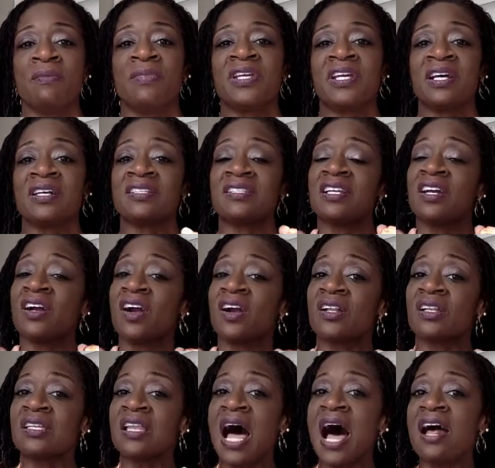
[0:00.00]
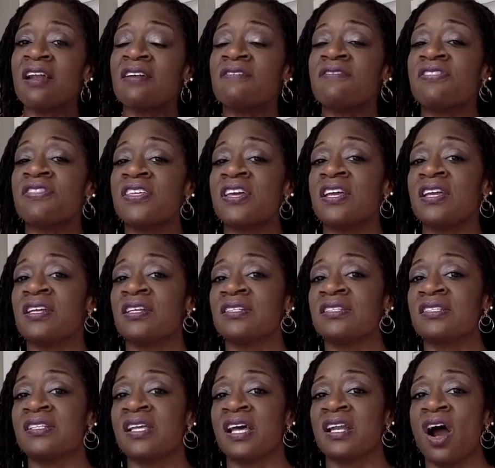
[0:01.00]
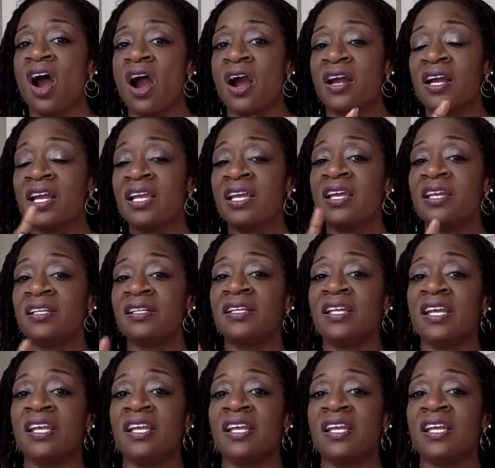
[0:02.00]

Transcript: Because there are a lot of things that are hidden